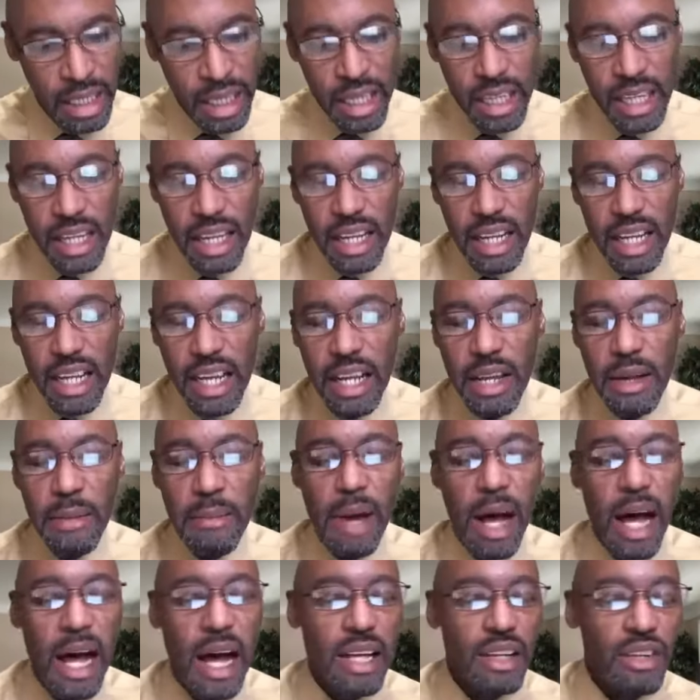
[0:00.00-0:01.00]
In Him
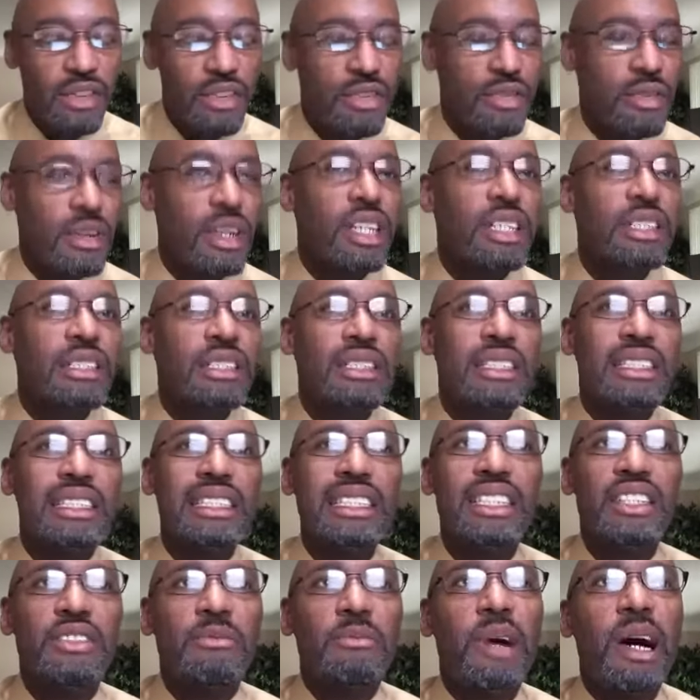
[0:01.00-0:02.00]
I trust, and
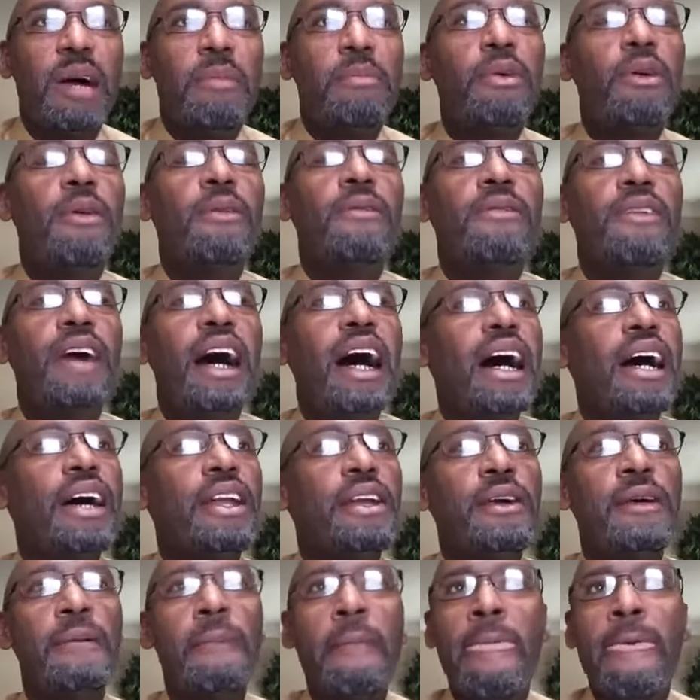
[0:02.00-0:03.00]
He's my
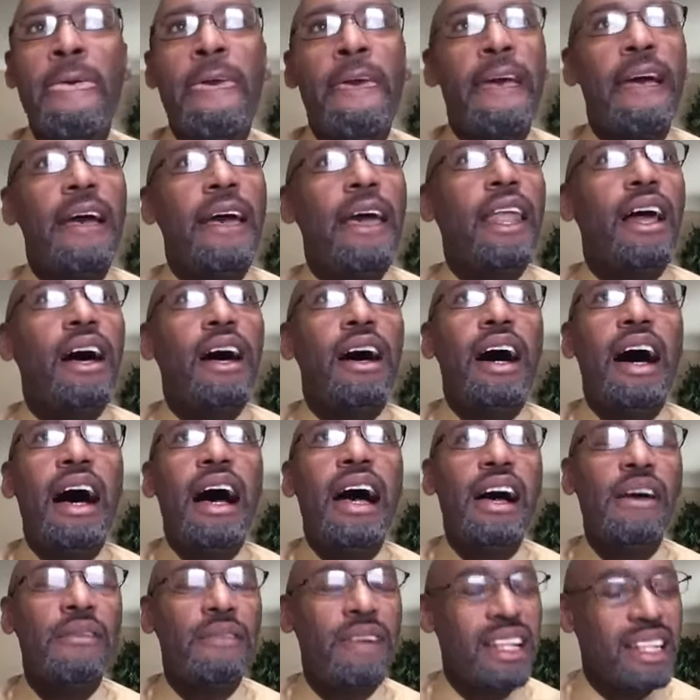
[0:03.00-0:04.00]
provider. And uh, I
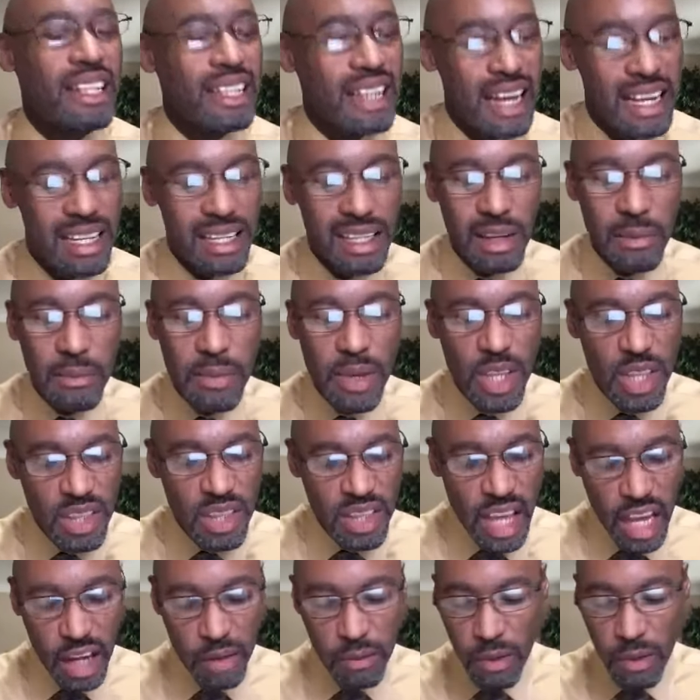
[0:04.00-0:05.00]
have a lot to be
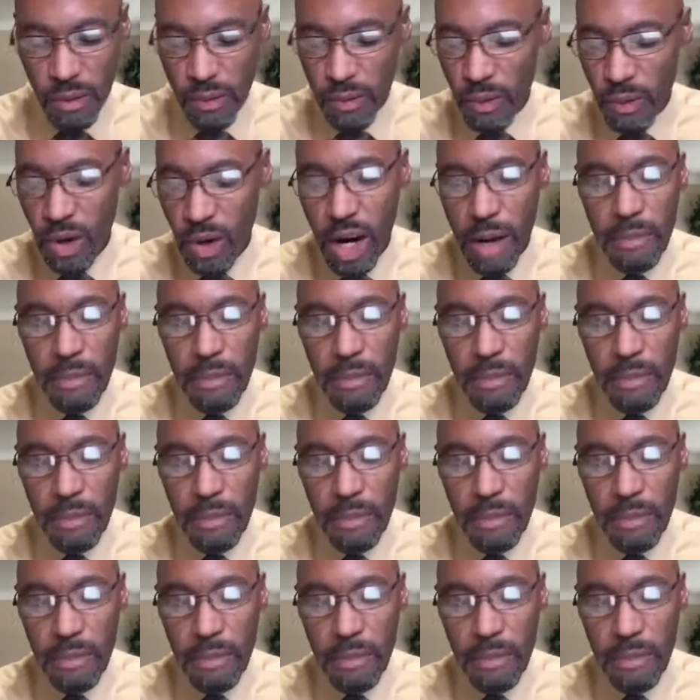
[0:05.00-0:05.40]
thankful for.